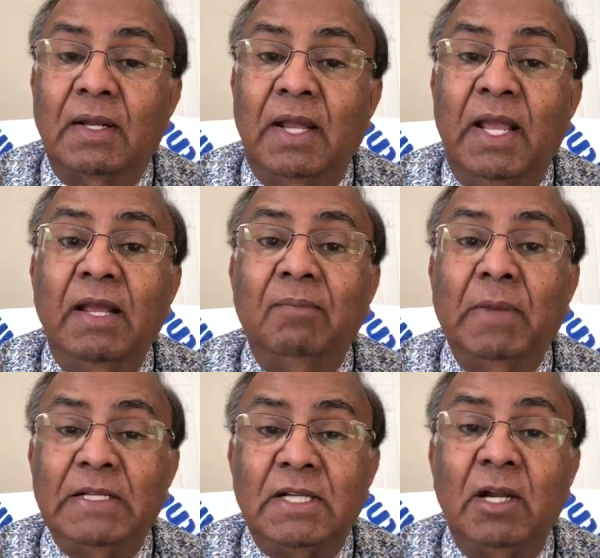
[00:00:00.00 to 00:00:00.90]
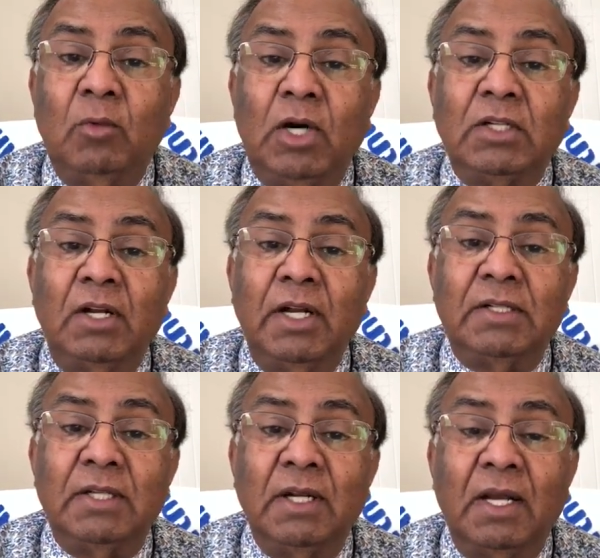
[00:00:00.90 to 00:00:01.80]
they basically worked on
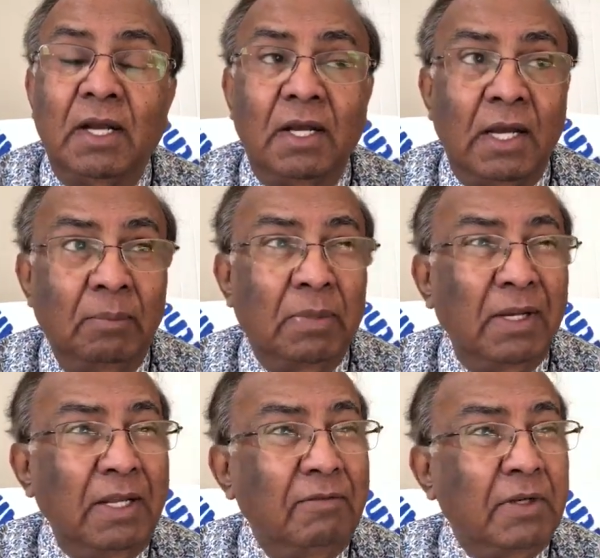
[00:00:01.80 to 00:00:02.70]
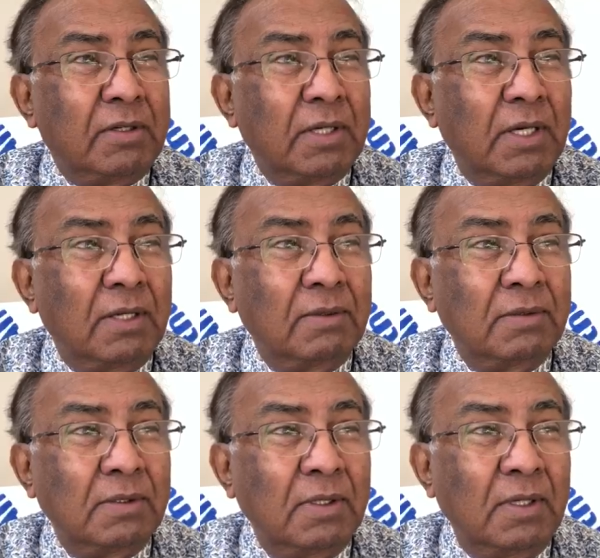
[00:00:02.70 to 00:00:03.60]
it. I believe it
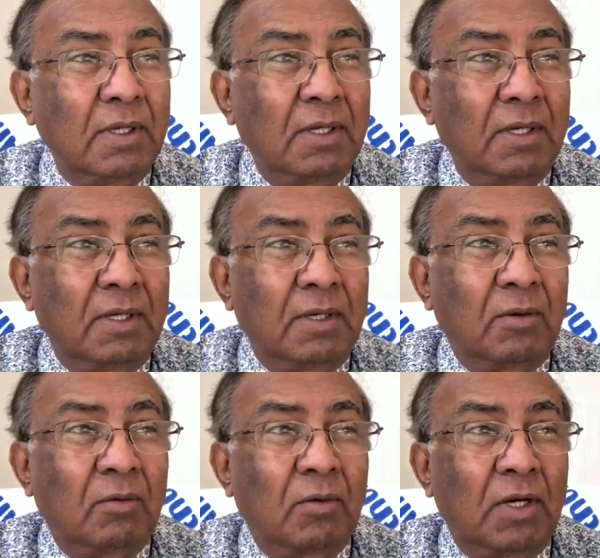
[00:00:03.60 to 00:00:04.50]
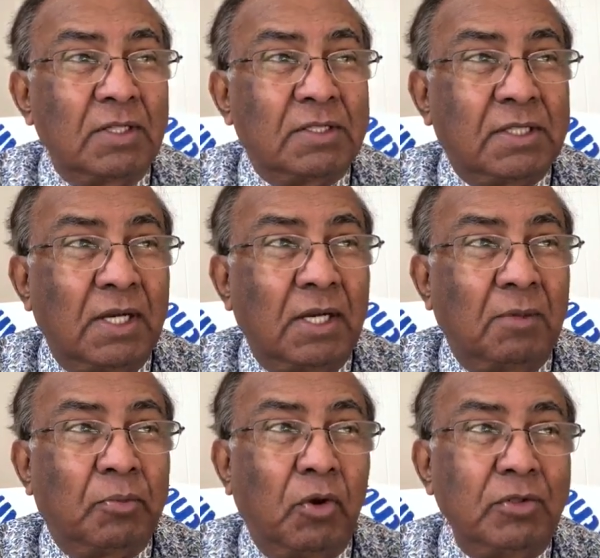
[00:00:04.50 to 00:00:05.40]
was a
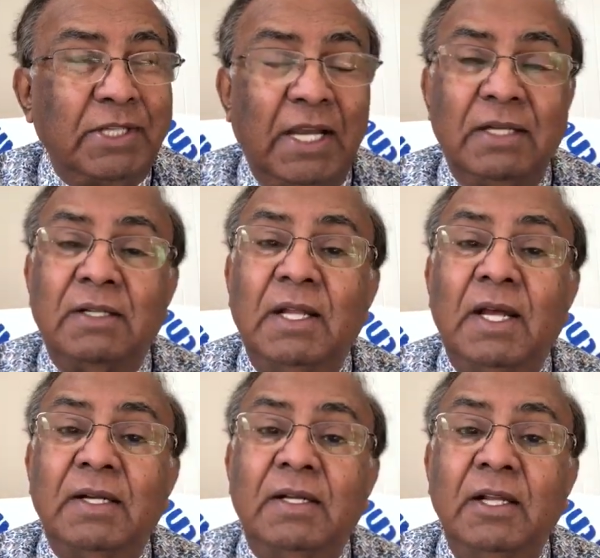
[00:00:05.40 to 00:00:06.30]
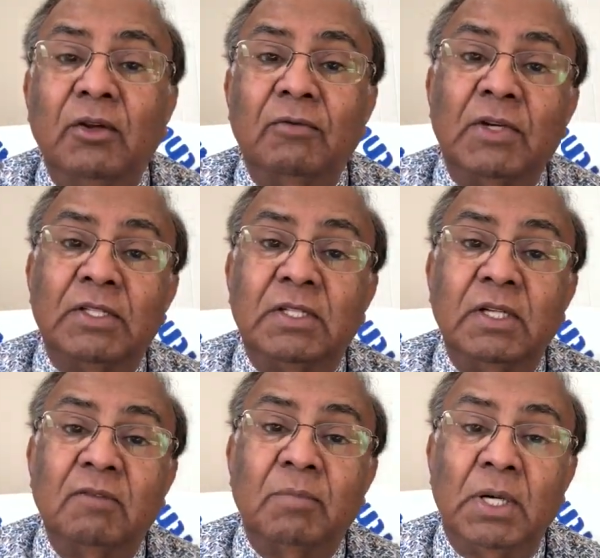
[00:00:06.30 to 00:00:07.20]
project that the
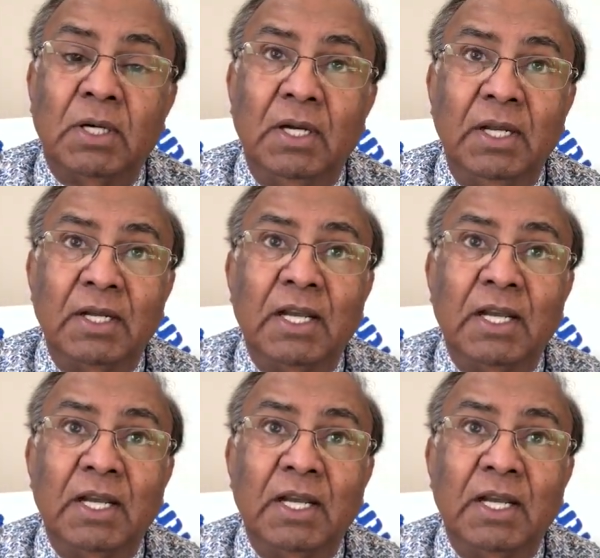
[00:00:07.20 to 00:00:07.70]
University of Berkeley in